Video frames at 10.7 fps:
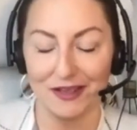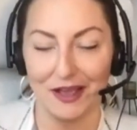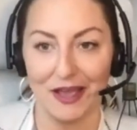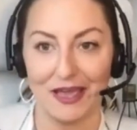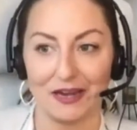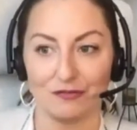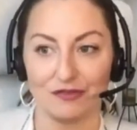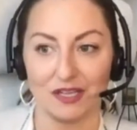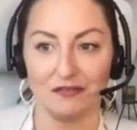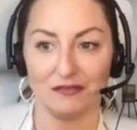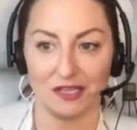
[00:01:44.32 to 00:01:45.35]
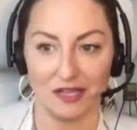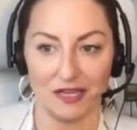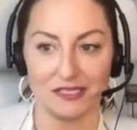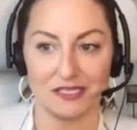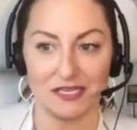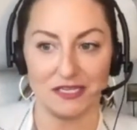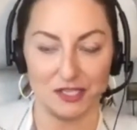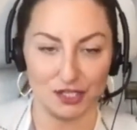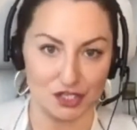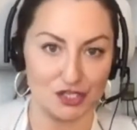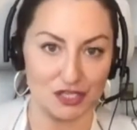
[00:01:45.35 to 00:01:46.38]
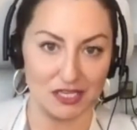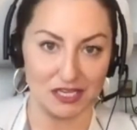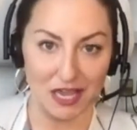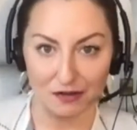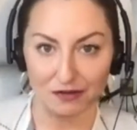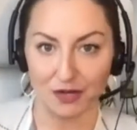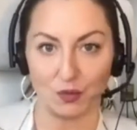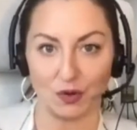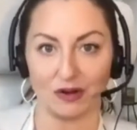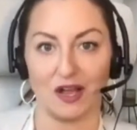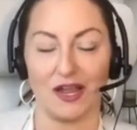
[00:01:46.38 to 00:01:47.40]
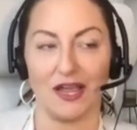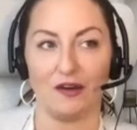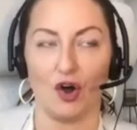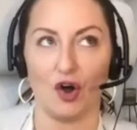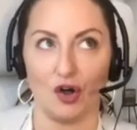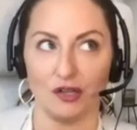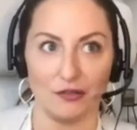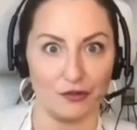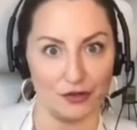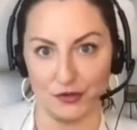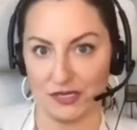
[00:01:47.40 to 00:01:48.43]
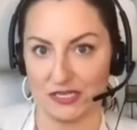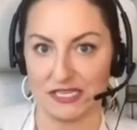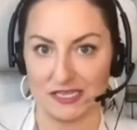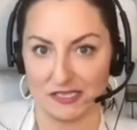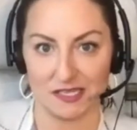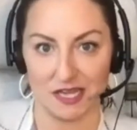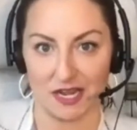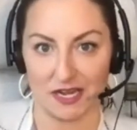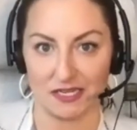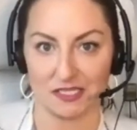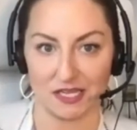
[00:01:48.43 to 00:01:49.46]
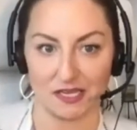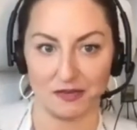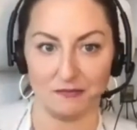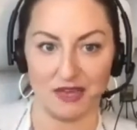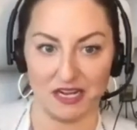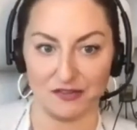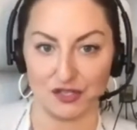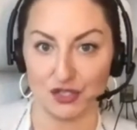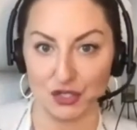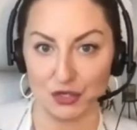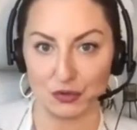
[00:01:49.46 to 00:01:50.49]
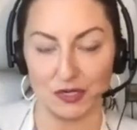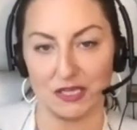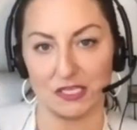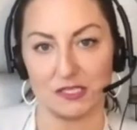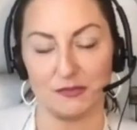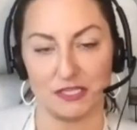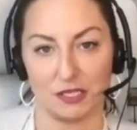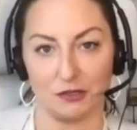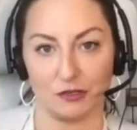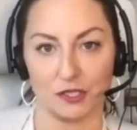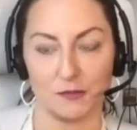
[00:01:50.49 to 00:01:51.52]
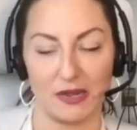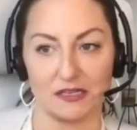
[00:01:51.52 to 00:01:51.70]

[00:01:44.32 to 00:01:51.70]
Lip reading: And I really realized, in addition to the accounting work, I had all other duties as assigned, like many of us do in this particular space.